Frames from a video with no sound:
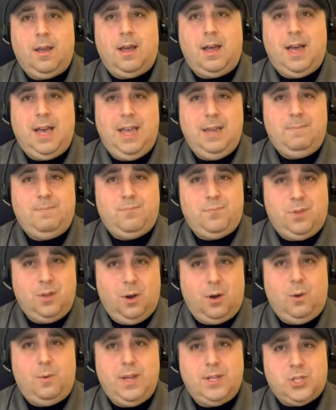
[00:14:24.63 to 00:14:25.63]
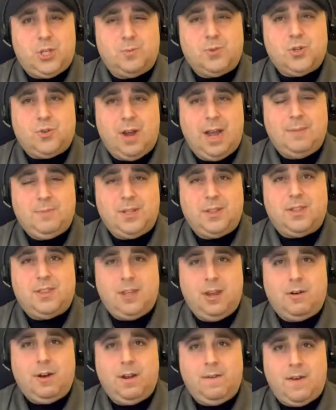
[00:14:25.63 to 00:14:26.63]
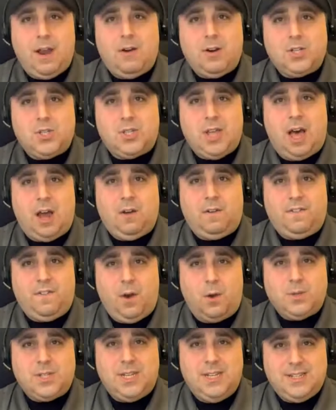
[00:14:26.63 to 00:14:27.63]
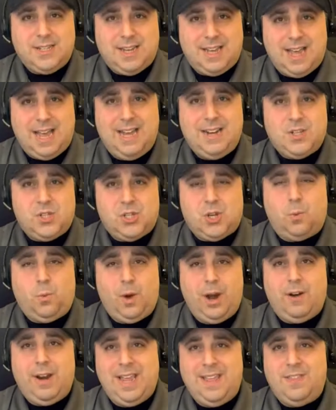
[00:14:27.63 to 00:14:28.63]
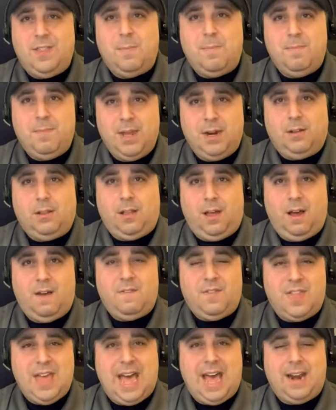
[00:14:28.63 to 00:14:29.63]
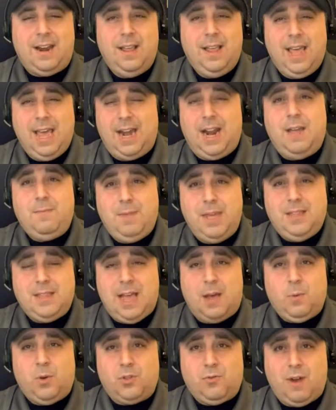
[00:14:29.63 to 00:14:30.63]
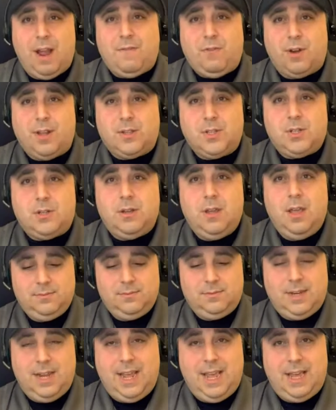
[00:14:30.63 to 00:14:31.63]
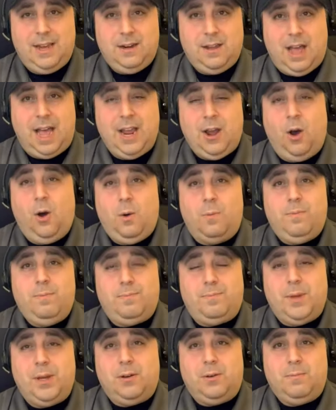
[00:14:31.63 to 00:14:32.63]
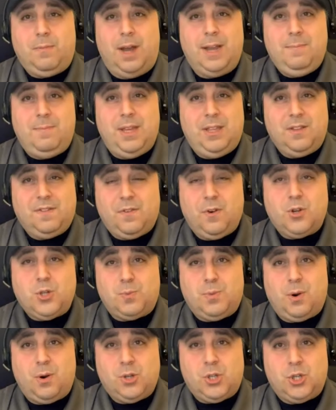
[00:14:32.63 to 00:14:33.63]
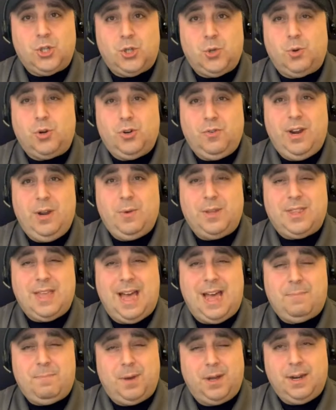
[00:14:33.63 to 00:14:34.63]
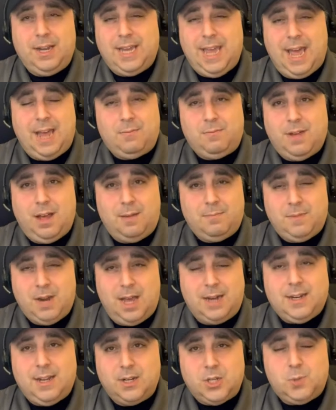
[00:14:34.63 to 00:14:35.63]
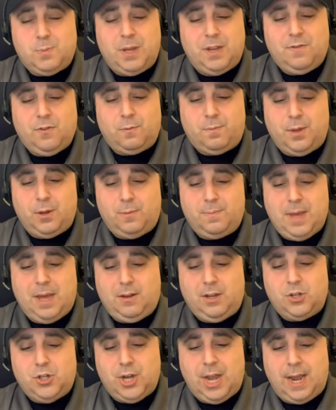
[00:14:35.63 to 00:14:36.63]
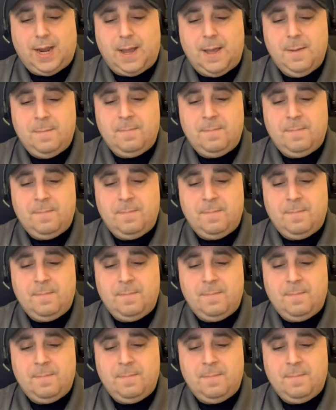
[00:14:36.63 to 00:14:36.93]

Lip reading: I always subscribe to the theory of Aristotle, folks. He's kind of somewhere in the middle of that. And I mean that with reverence. And I hope Bill might be the first person to agree with that. But again, I'm not going to speak for Bill Belichick.